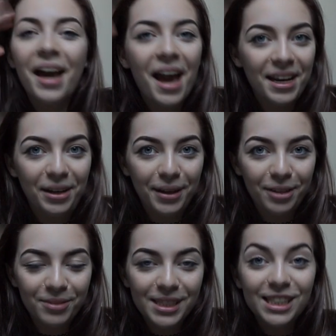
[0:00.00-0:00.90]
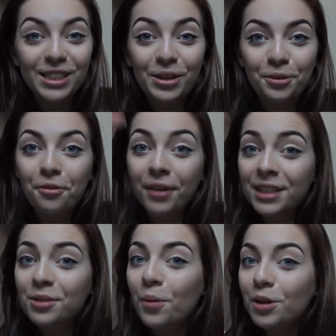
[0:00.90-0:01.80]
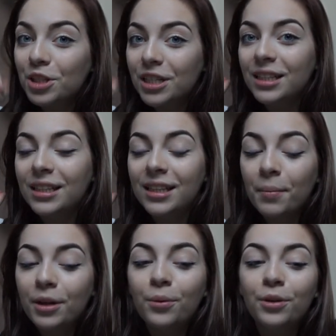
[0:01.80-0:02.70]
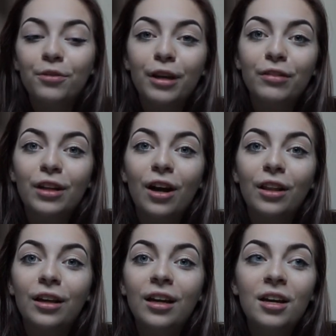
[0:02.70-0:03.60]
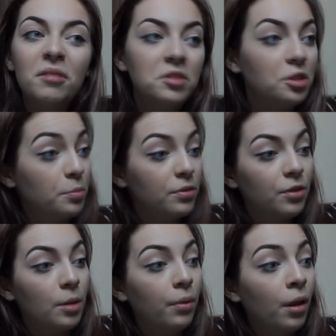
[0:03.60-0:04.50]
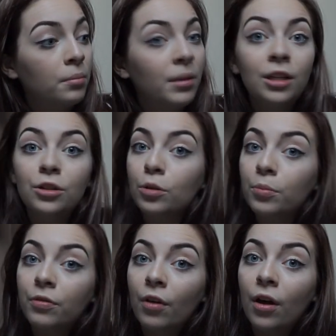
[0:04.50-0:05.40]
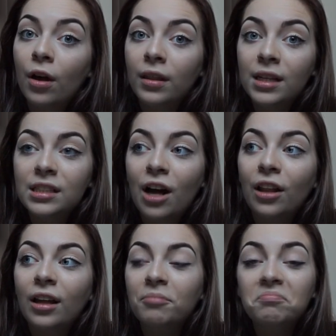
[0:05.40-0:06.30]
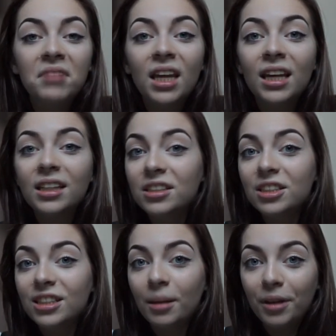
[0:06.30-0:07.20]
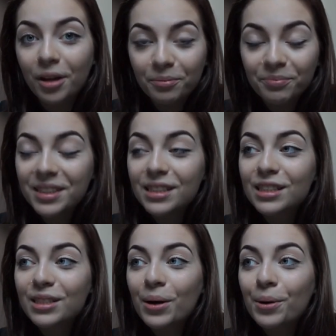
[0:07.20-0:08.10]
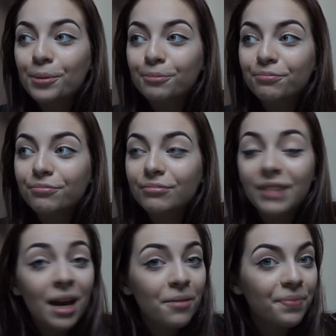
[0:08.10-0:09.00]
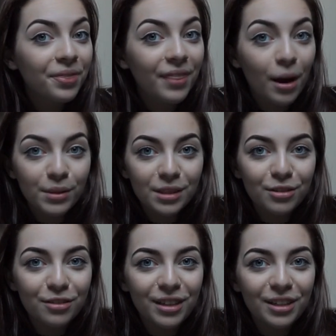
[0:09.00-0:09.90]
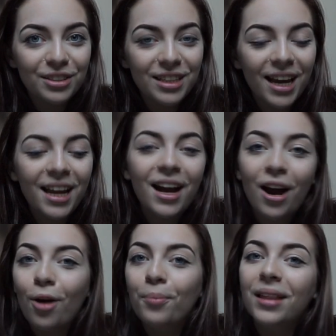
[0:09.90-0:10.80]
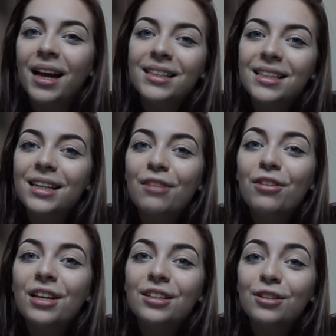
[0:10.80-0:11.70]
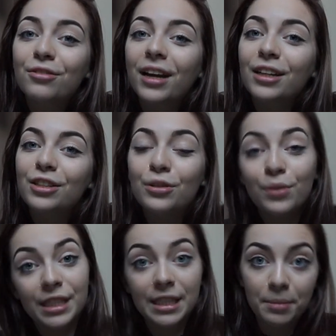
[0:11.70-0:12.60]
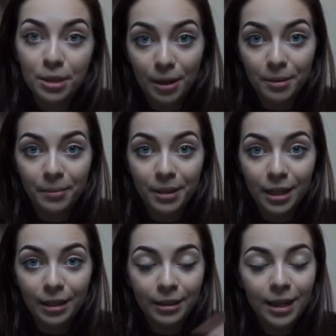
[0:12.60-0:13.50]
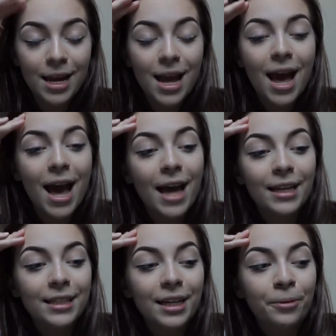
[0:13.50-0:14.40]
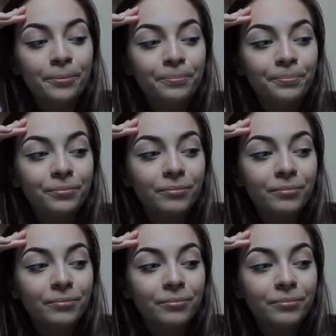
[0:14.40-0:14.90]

Anyway, so thanks for watching. Let me know what you think of the color. Do you prefer blonde me? Do you prefer this color? Just let me know. So yeah, that was it for the video today. I hope you liked it. If you did, don't forget to subscribe to my channel and